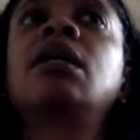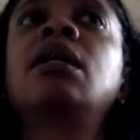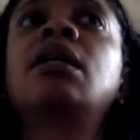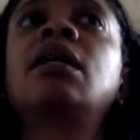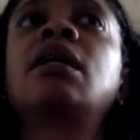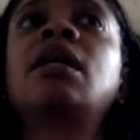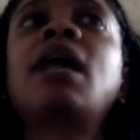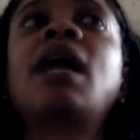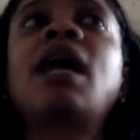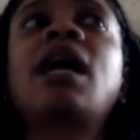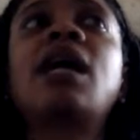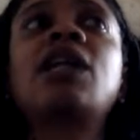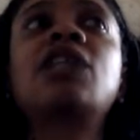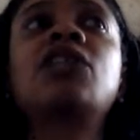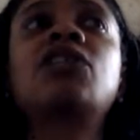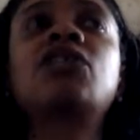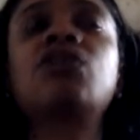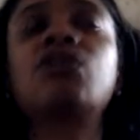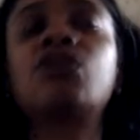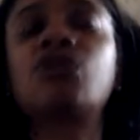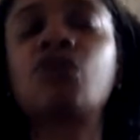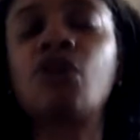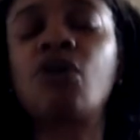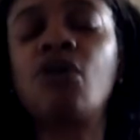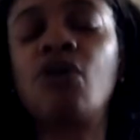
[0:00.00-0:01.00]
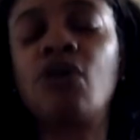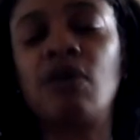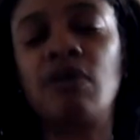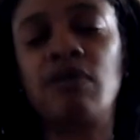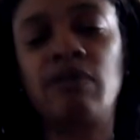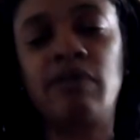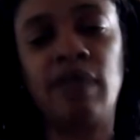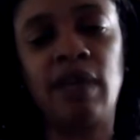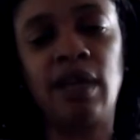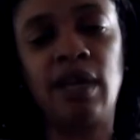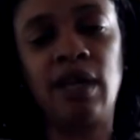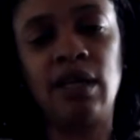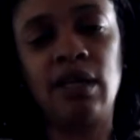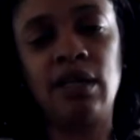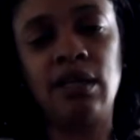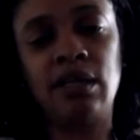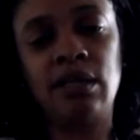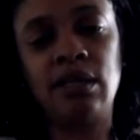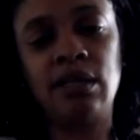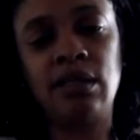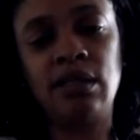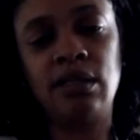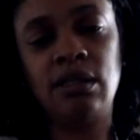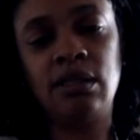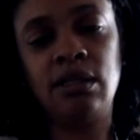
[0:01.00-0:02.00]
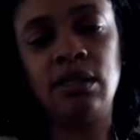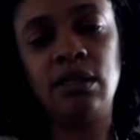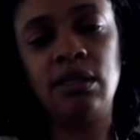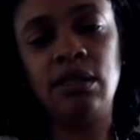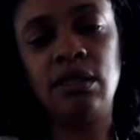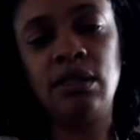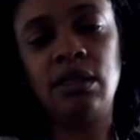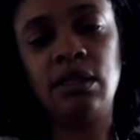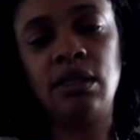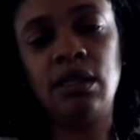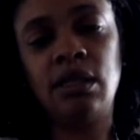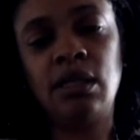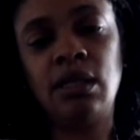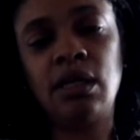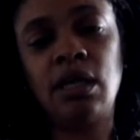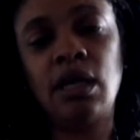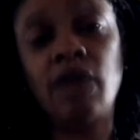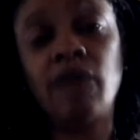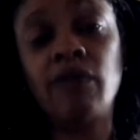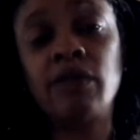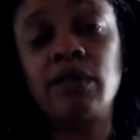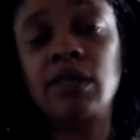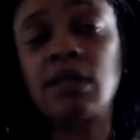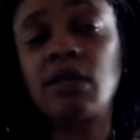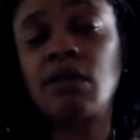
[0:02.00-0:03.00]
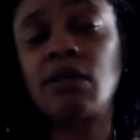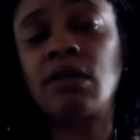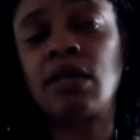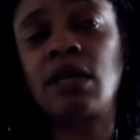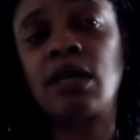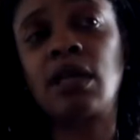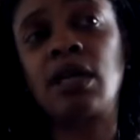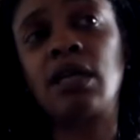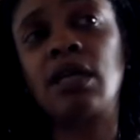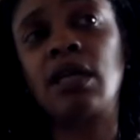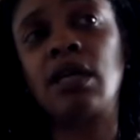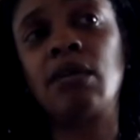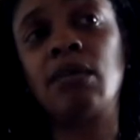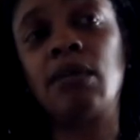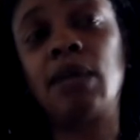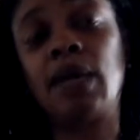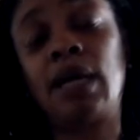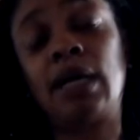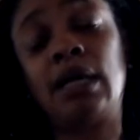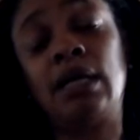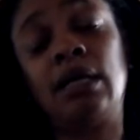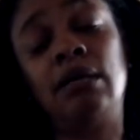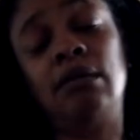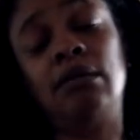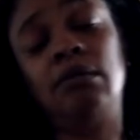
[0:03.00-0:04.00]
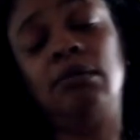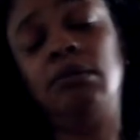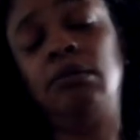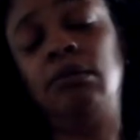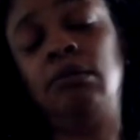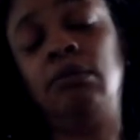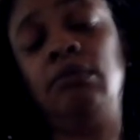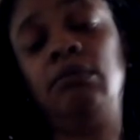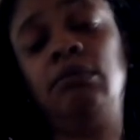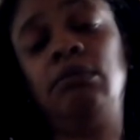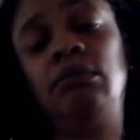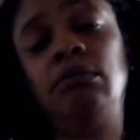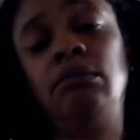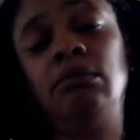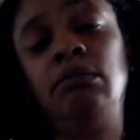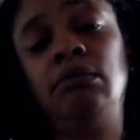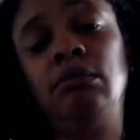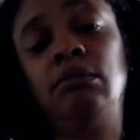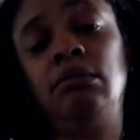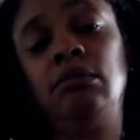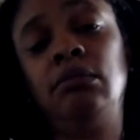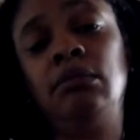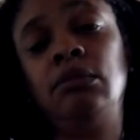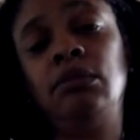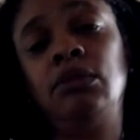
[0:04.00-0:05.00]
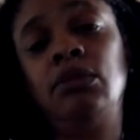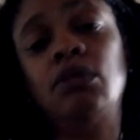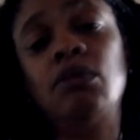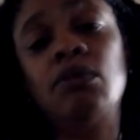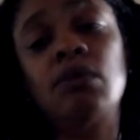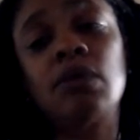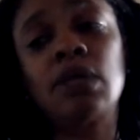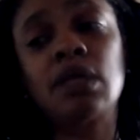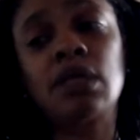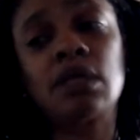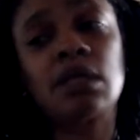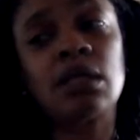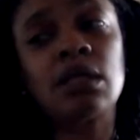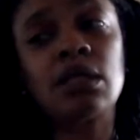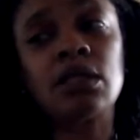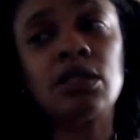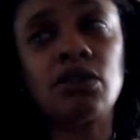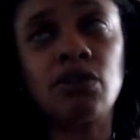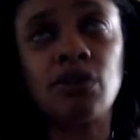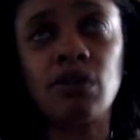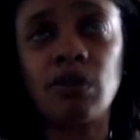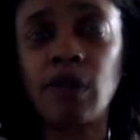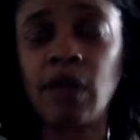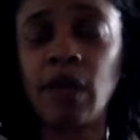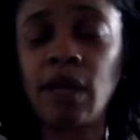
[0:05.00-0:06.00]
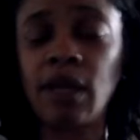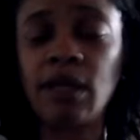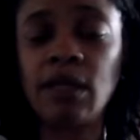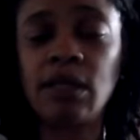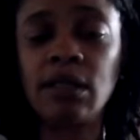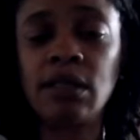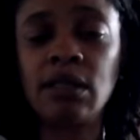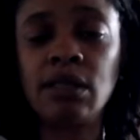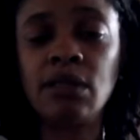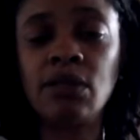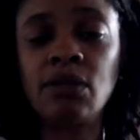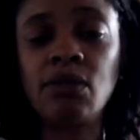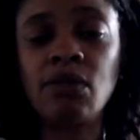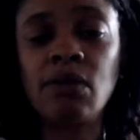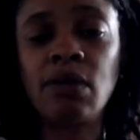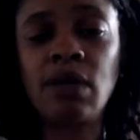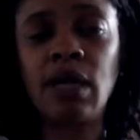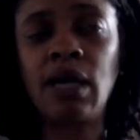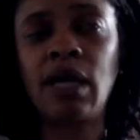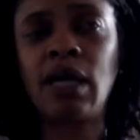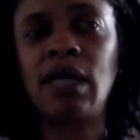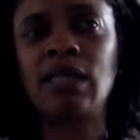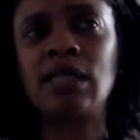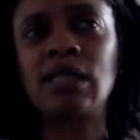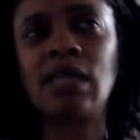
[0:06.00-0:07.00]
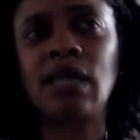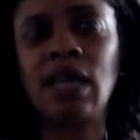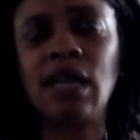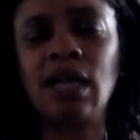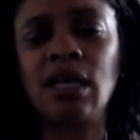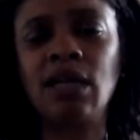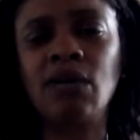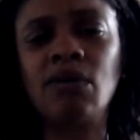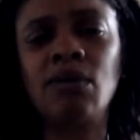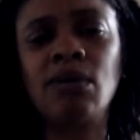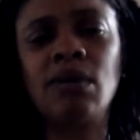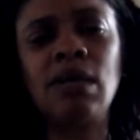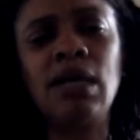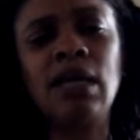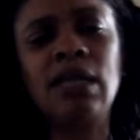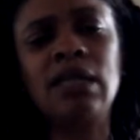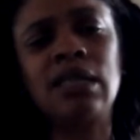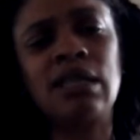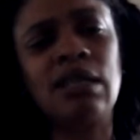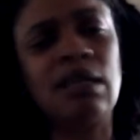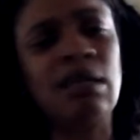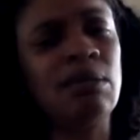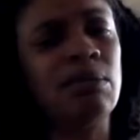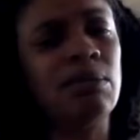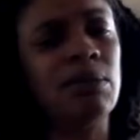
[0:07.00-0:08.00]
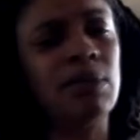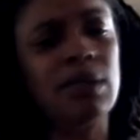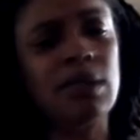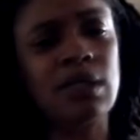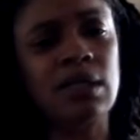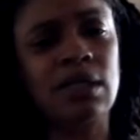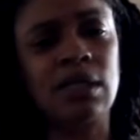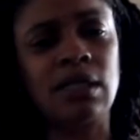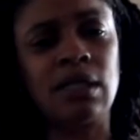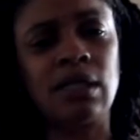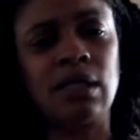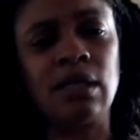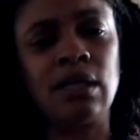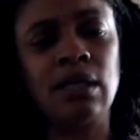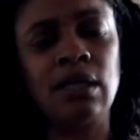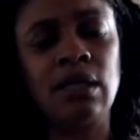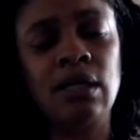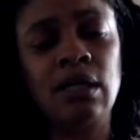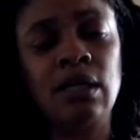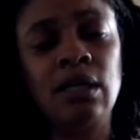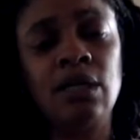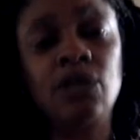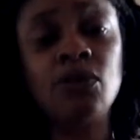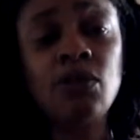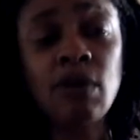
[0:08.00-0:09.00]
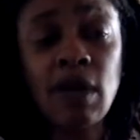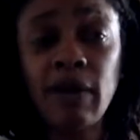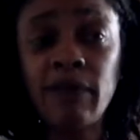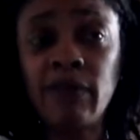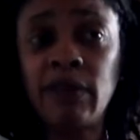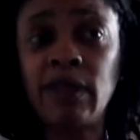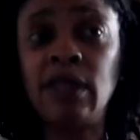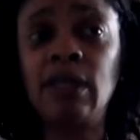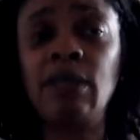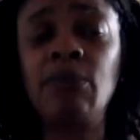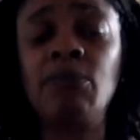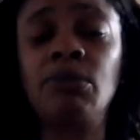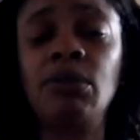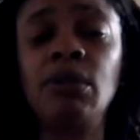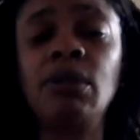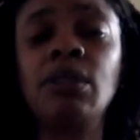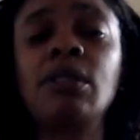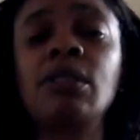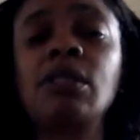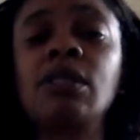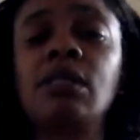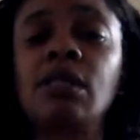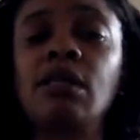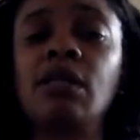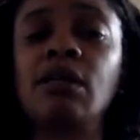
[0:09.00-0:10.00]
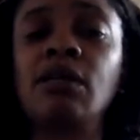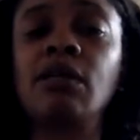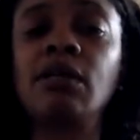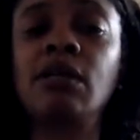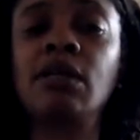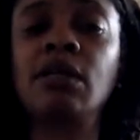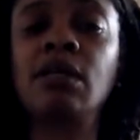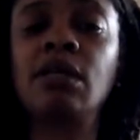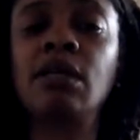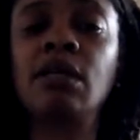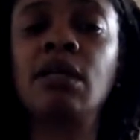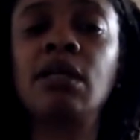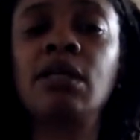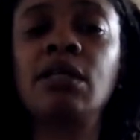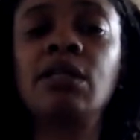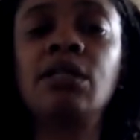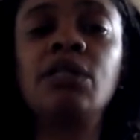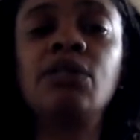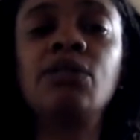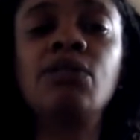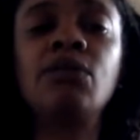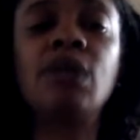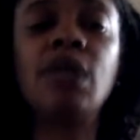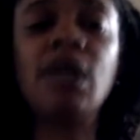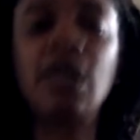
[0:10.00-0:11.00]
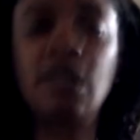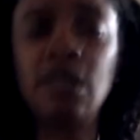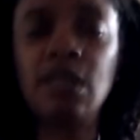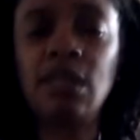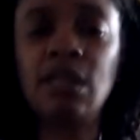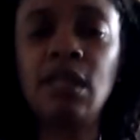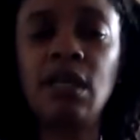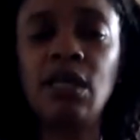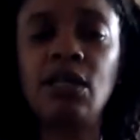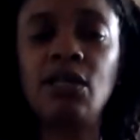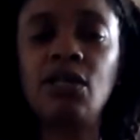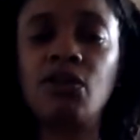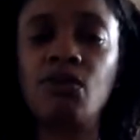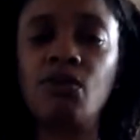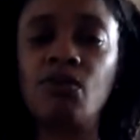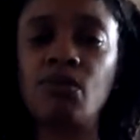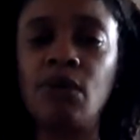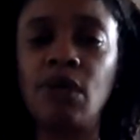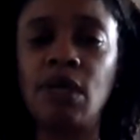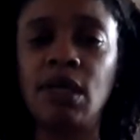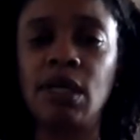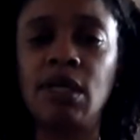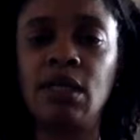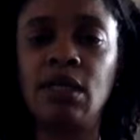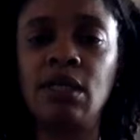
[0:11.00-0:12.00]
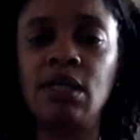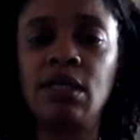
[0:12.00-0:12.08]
God controls all of it. Every single thing in your body. No one can control that. No one has that. No one has the ability. You have the ability to do anything you want,